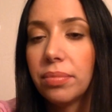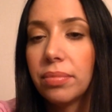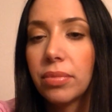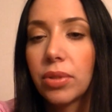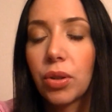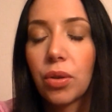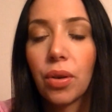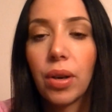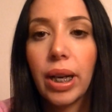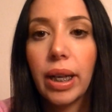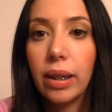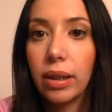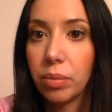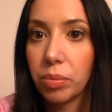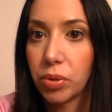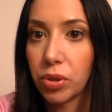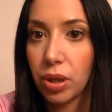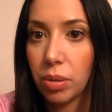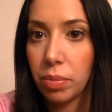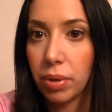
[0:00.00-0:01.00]
great lip
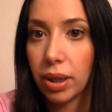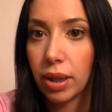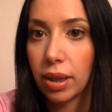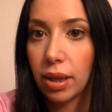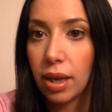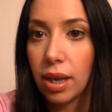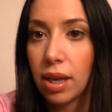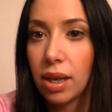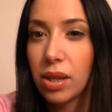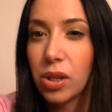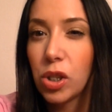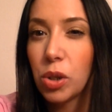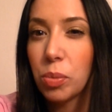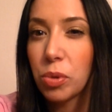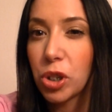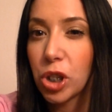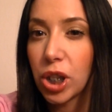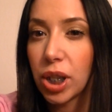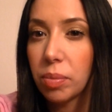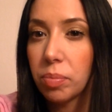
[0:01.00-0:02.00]
treatment, super
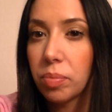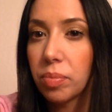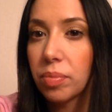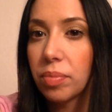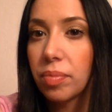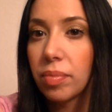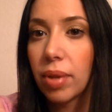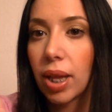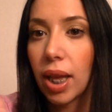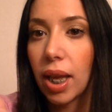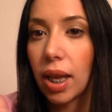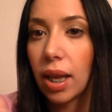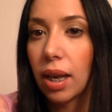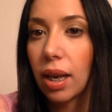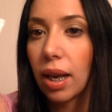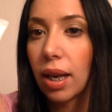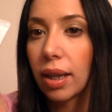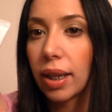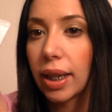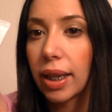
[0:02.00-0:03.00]
cheap,
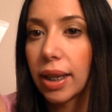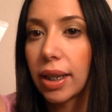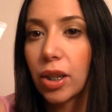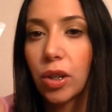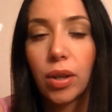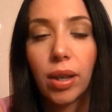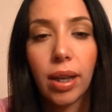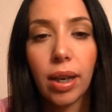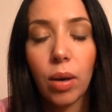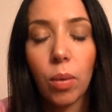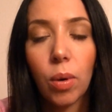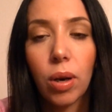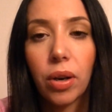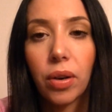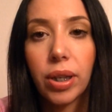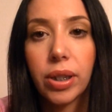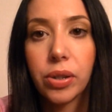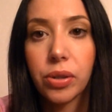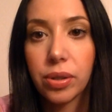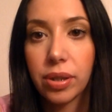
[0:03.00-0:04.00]
and I like it. You can get it at
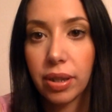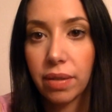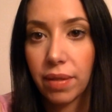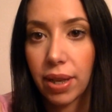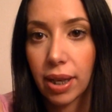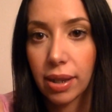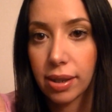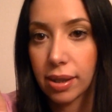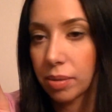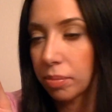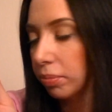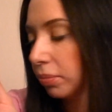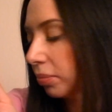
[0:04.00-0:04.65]
Walgreens or CVS.